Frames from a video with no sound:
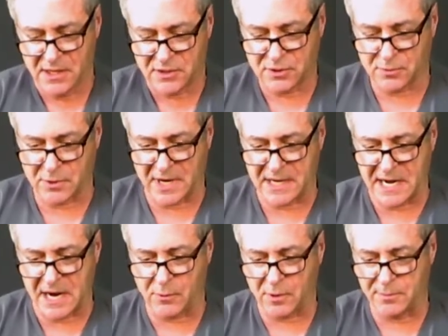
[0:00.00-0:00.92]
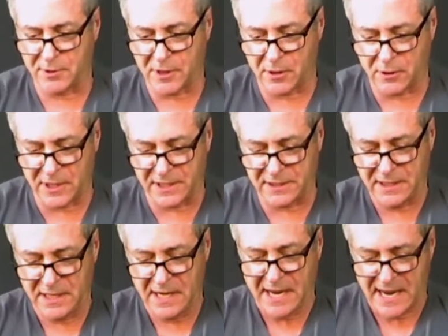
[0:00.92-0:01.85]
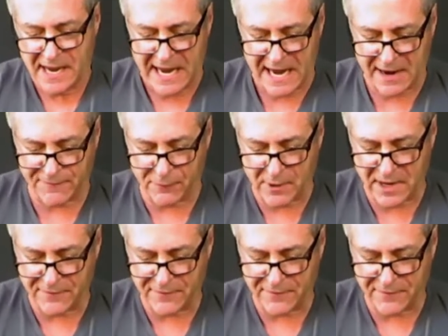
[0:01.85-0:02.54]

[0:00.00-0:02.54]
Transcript: So right now we're blowing halfway.